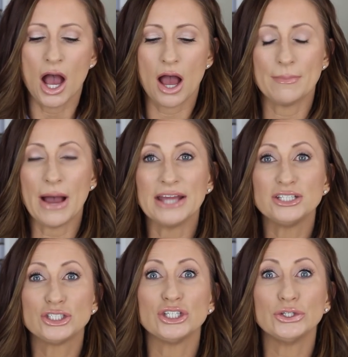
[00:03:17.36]
Um, I
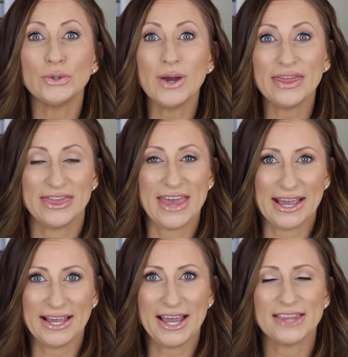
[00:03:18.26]
do
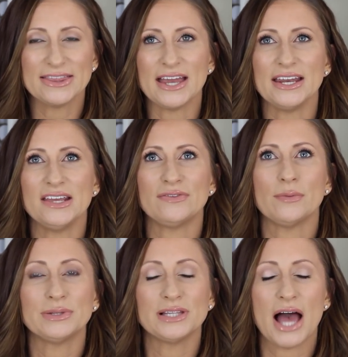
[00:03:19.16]
think that if
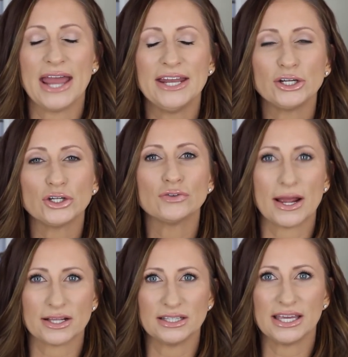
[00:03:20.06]
applied
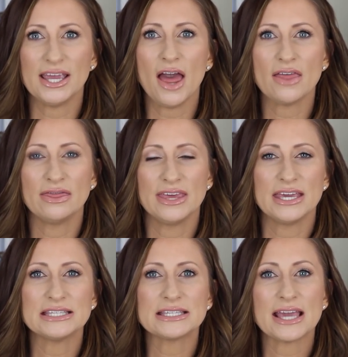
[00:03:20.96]
correctly,
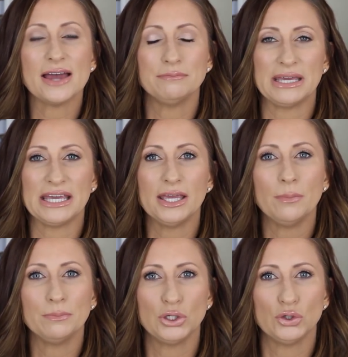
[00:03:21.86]
these can
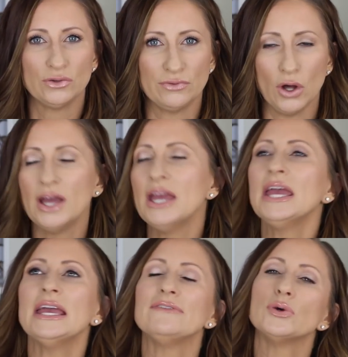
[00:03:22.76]
be beautiful.
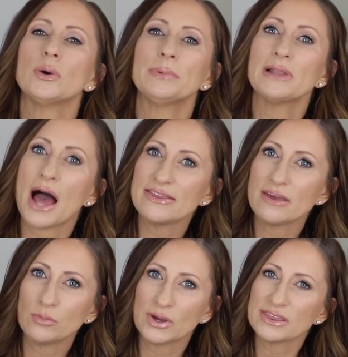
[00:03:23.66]
If you apply
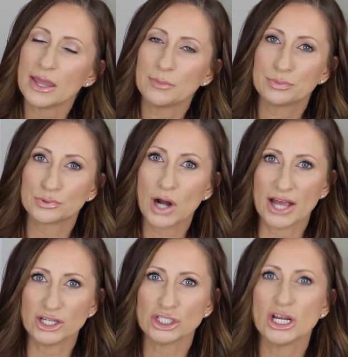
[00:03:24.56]
them with a
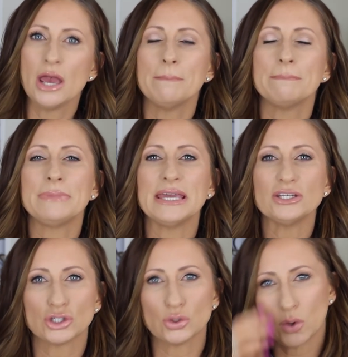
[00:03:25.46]
brush,
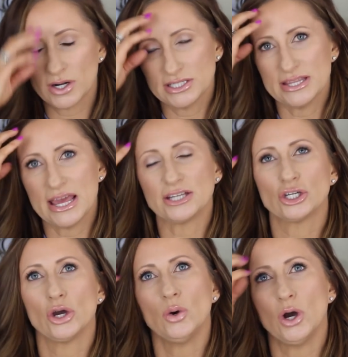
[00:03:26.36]
be sure to
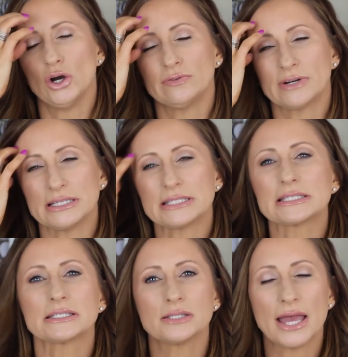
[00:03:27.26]
then go over it
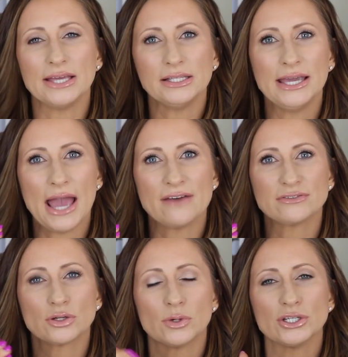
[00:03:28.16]
slightly
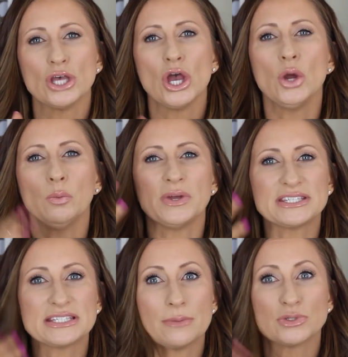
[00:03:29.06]
afterwards
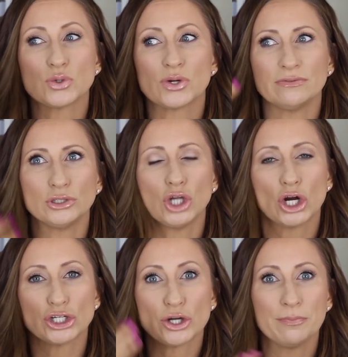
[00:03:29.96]
with some sort of
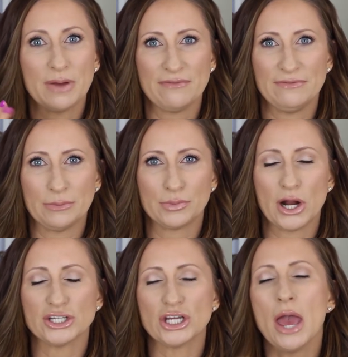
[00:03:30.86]
larger buffing
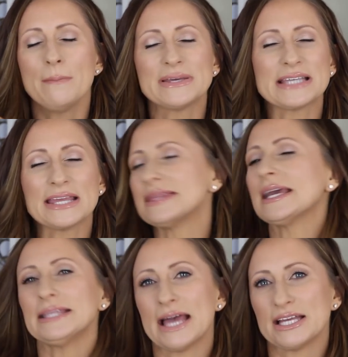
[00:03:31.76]
brush because I
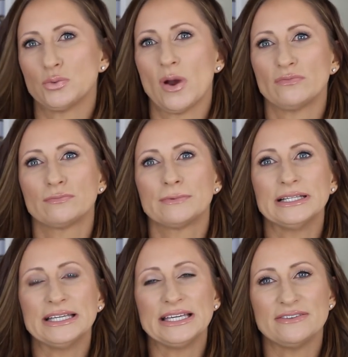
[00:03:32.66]
think that's what
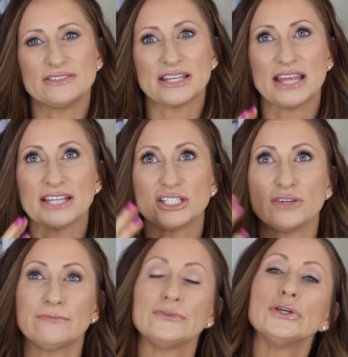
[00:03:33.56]
really gives it that
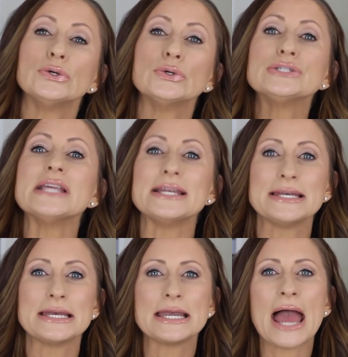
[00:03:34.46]
diffused,
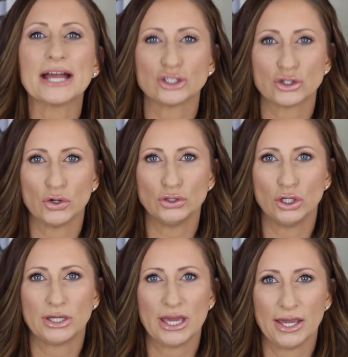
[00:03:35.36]
natural
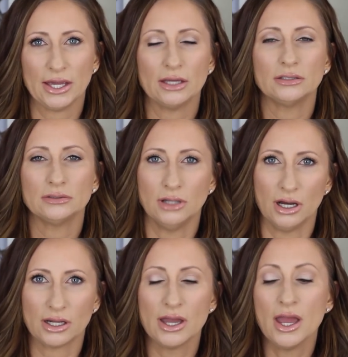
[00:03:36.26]
looking look
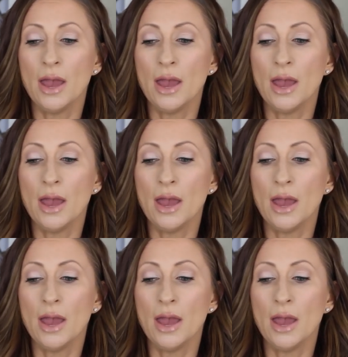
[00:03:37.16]
look.